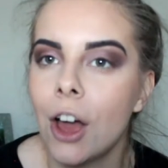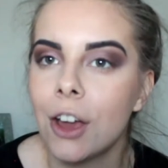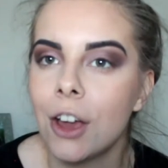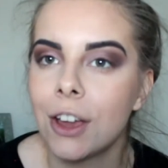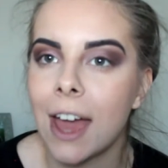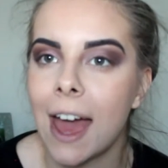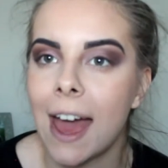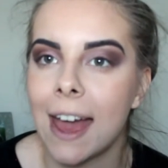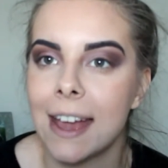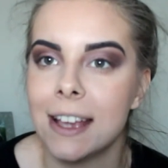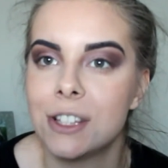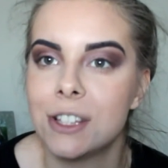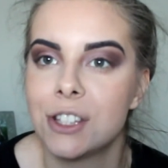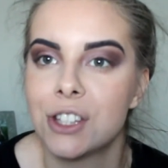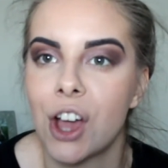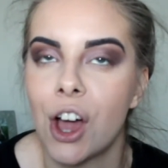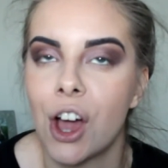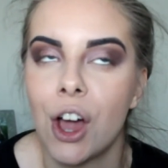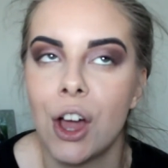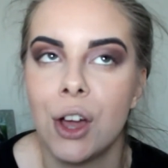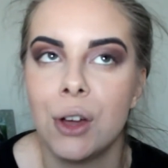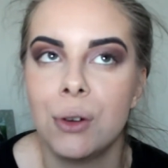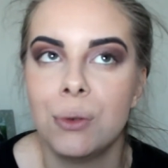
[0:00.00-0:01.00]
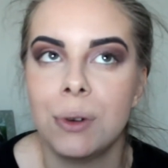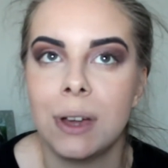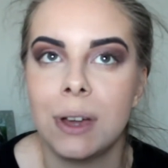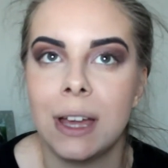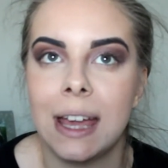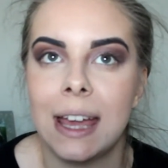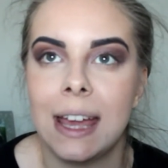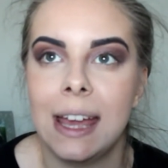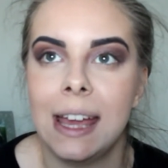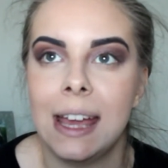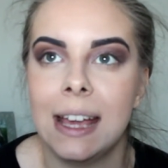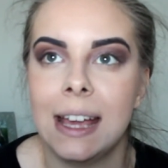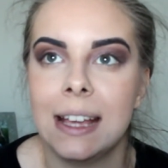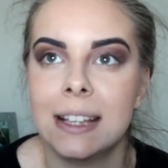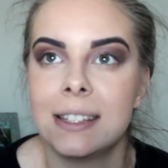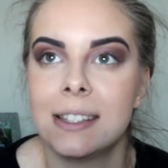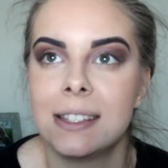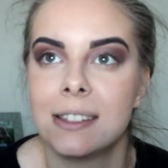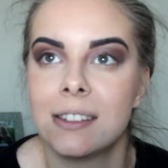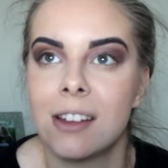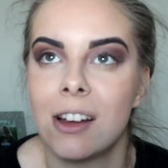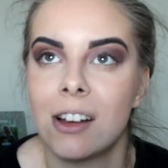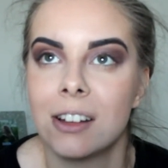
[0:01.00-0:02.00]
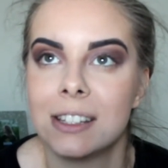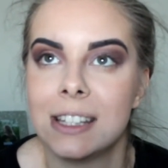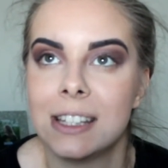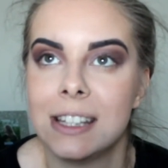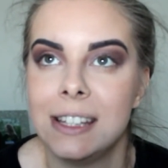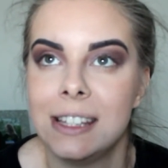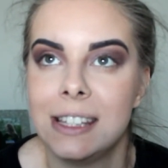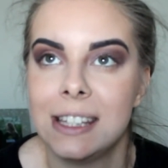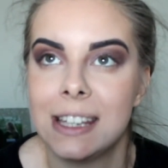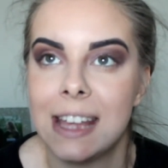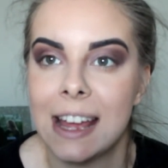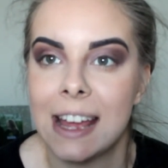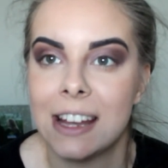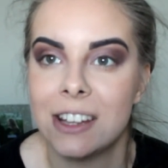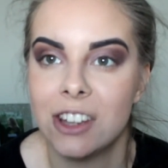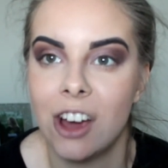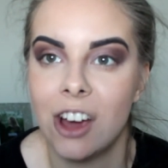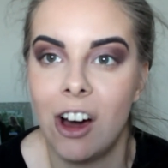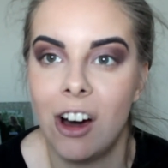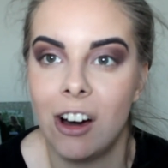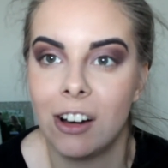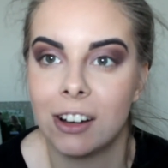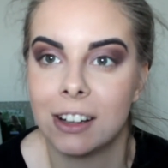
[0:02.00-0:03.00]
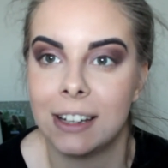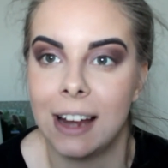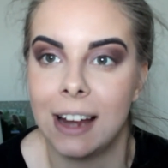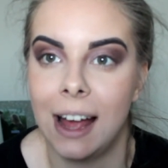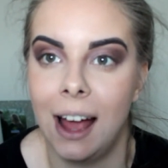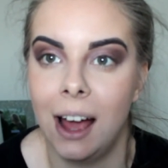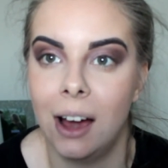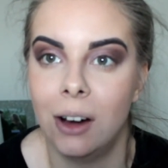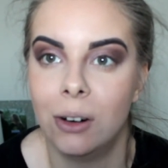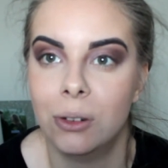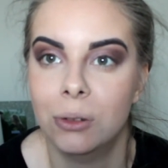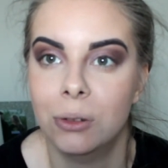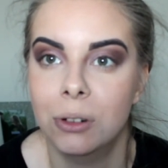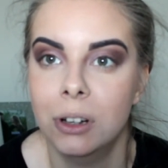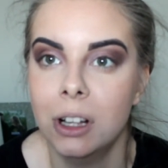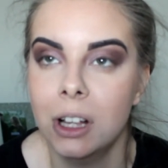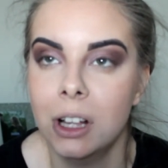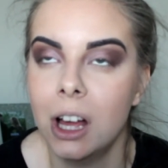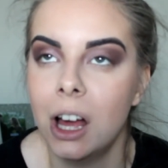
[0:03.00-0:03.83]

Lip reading: Okay, so it is starting to get dark now.